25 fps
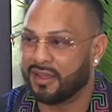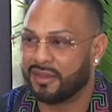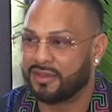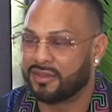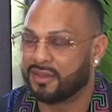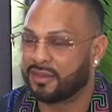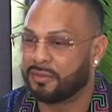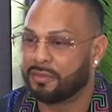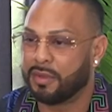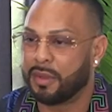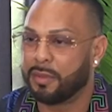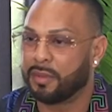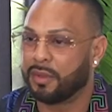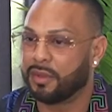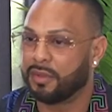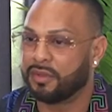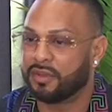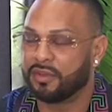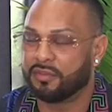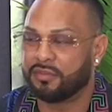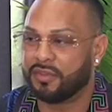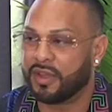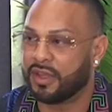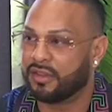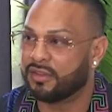it's just people
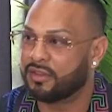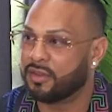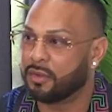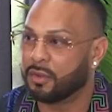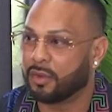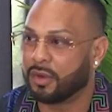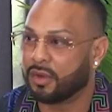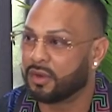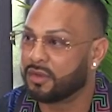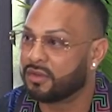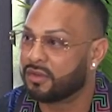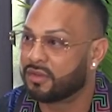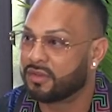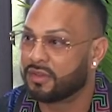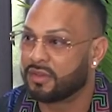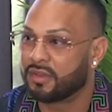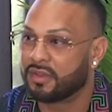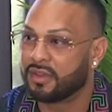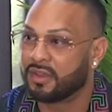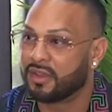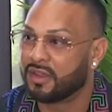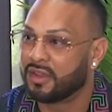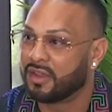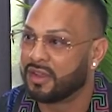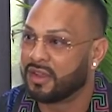using fancy words,
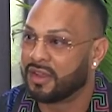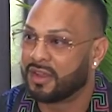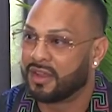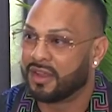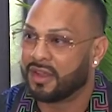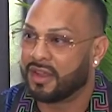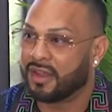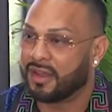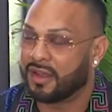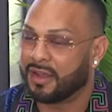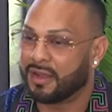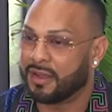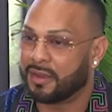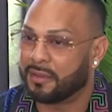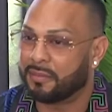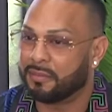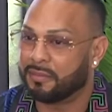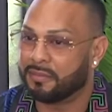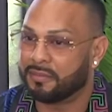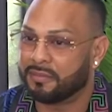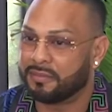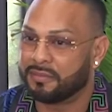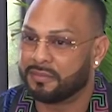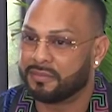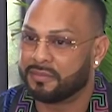
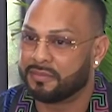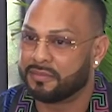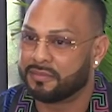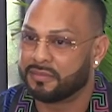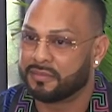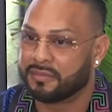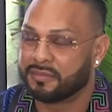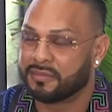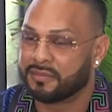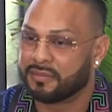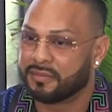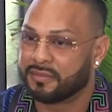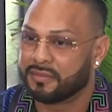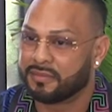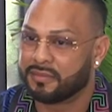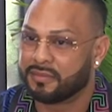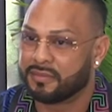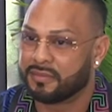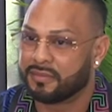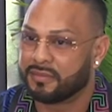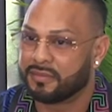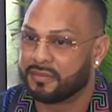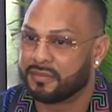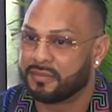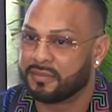um,
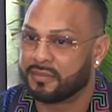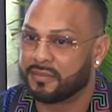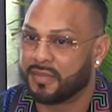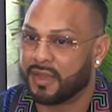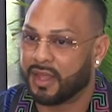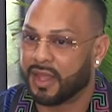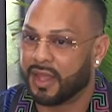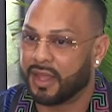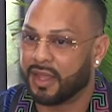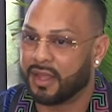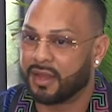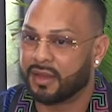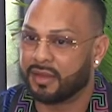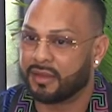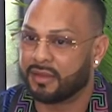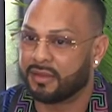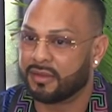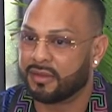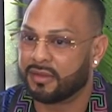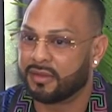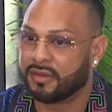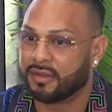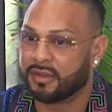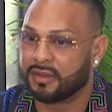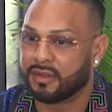and
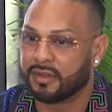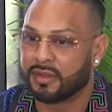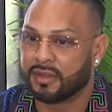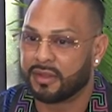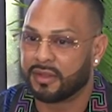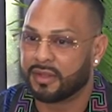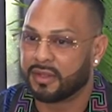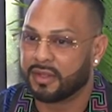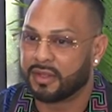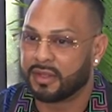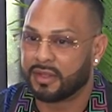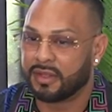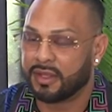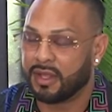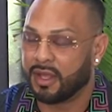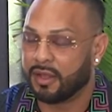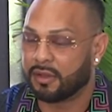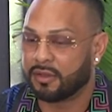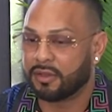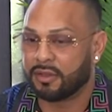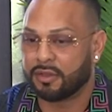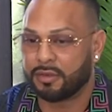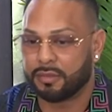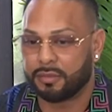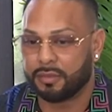yeah,
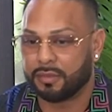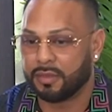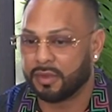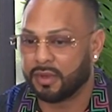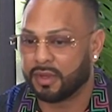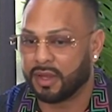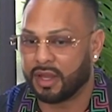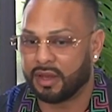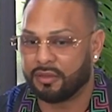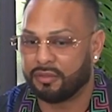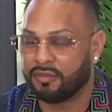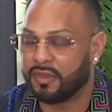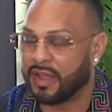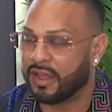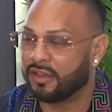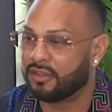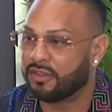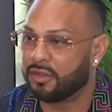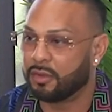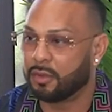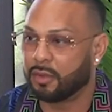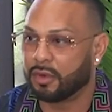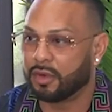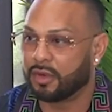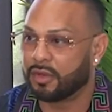just a lot of
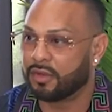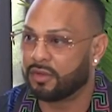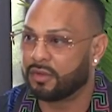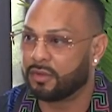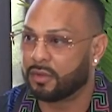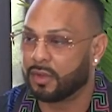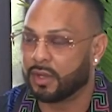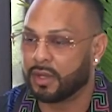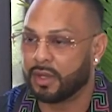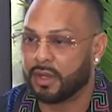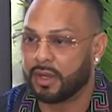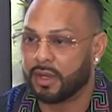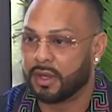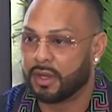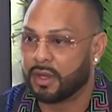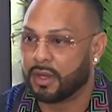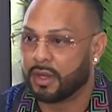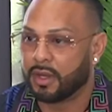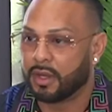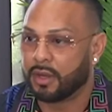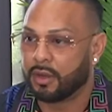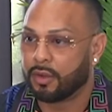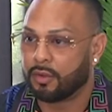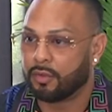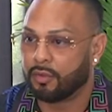fancy words when
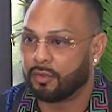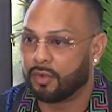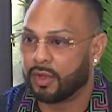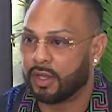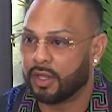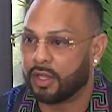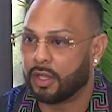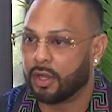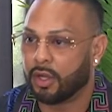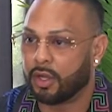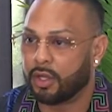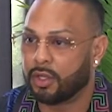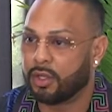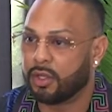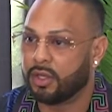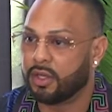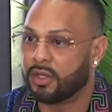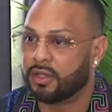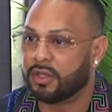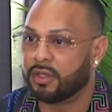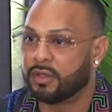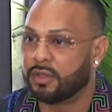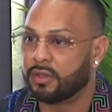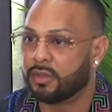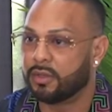really all you need
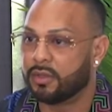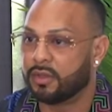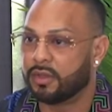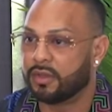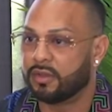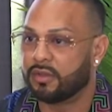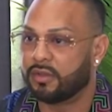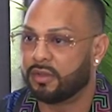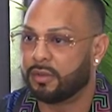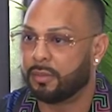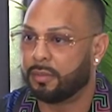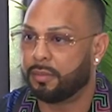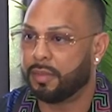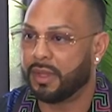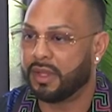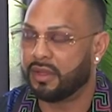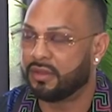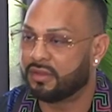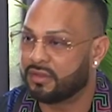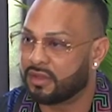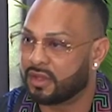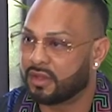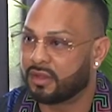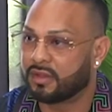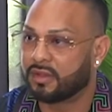to do is the
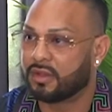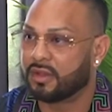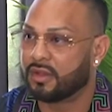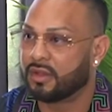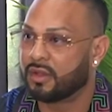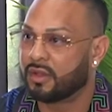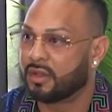basic